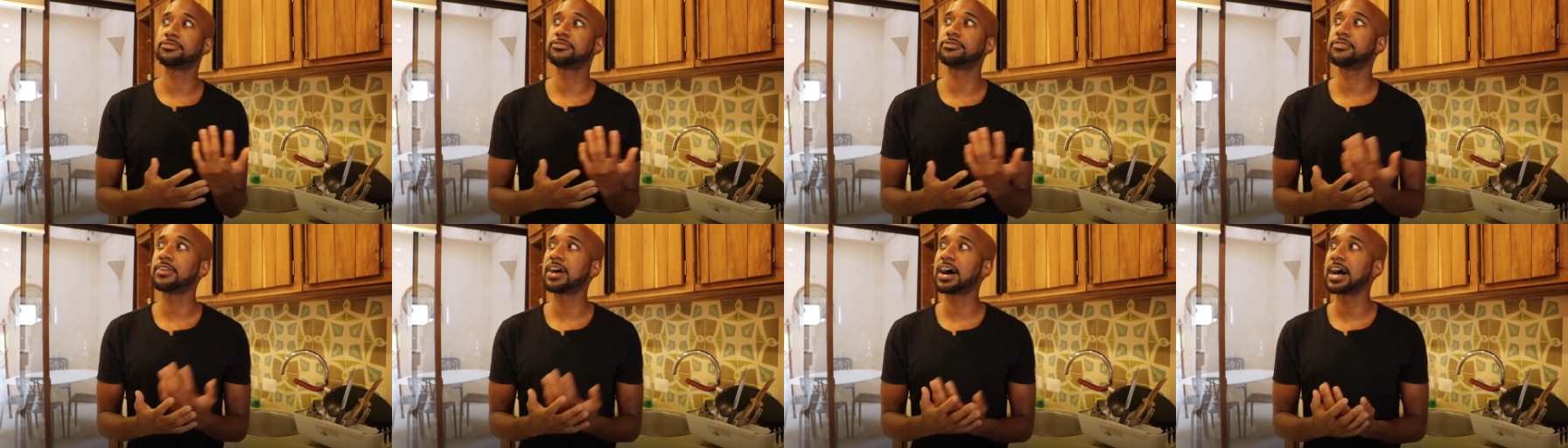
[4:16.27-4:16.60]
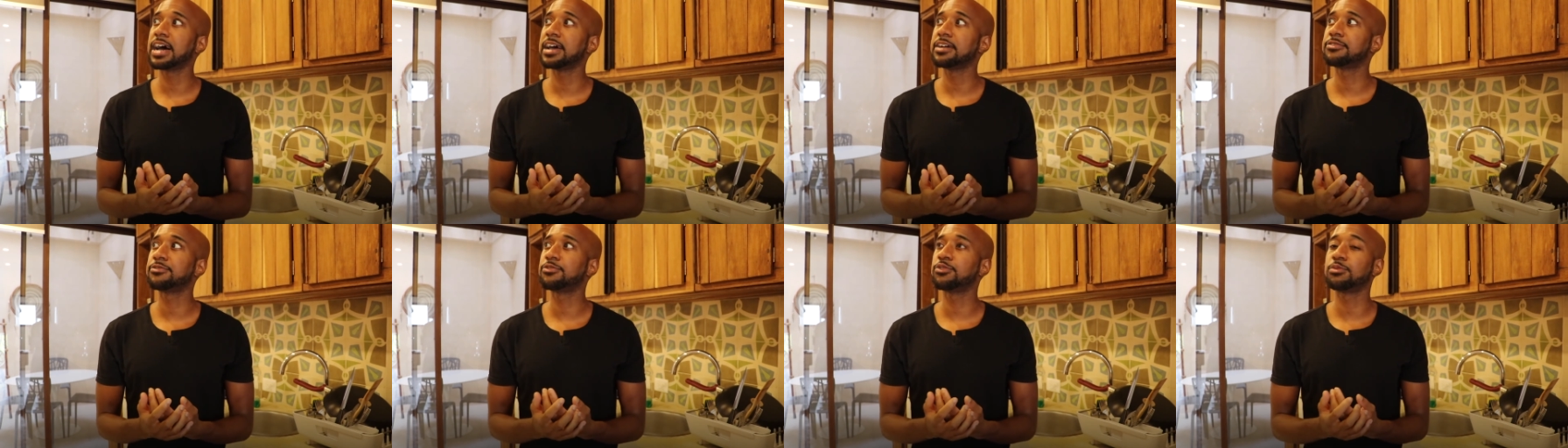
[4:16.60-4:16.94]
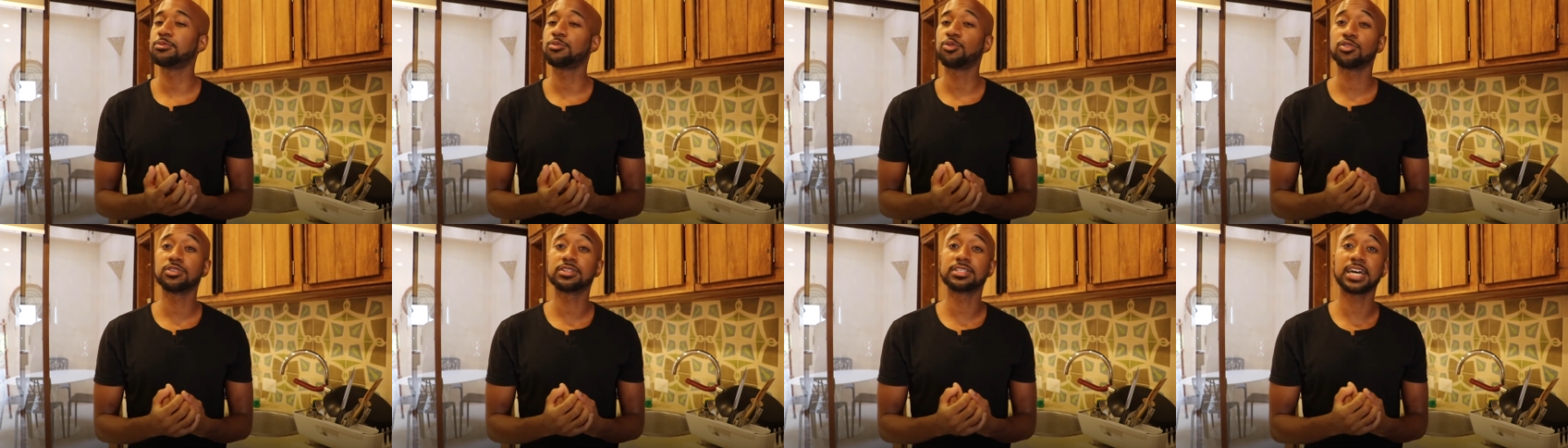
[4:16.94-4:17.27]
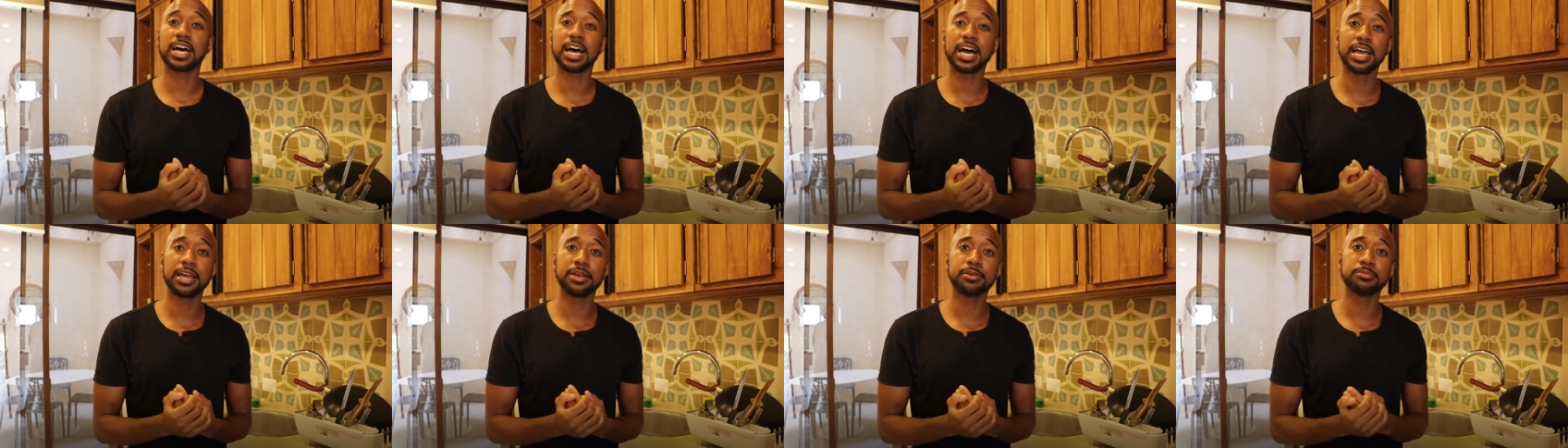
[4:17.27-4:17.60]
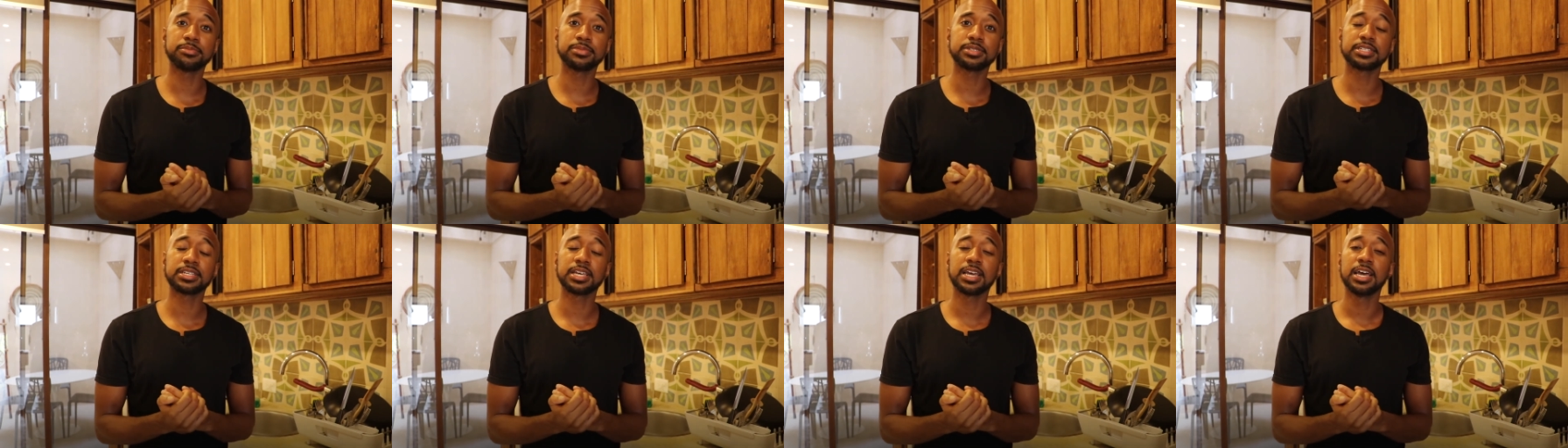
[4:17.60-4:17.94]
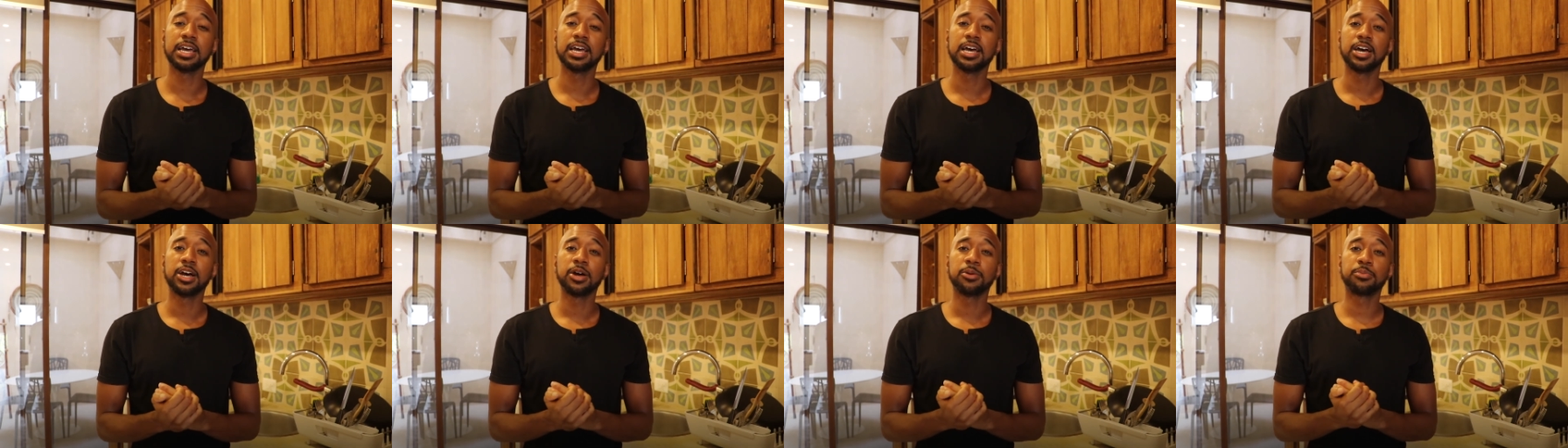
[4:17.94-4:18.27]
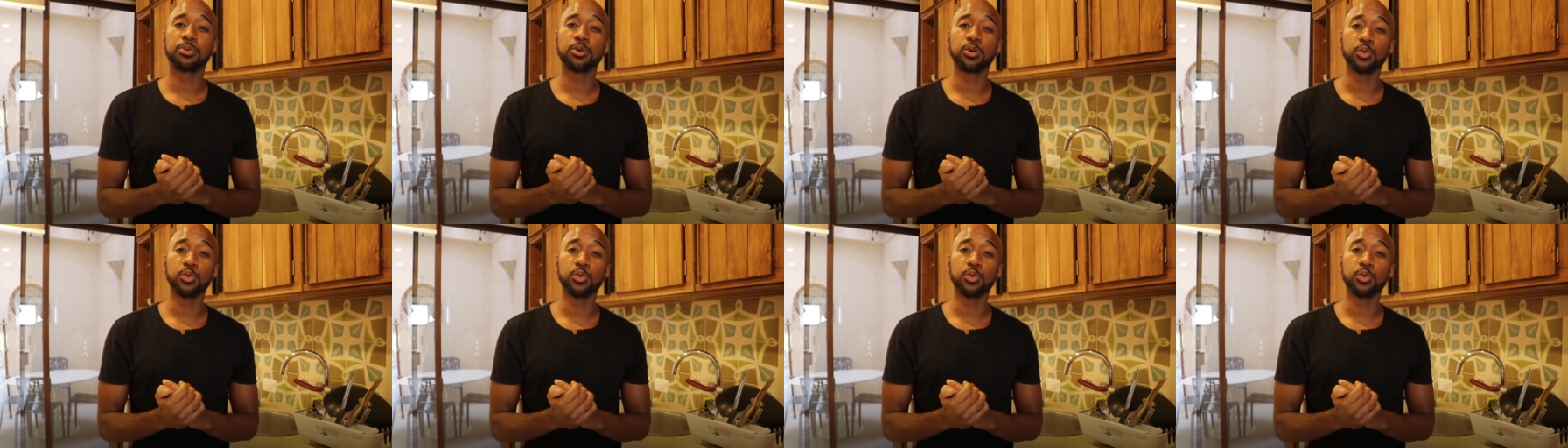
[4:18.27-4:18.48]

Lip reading: 5 or more times per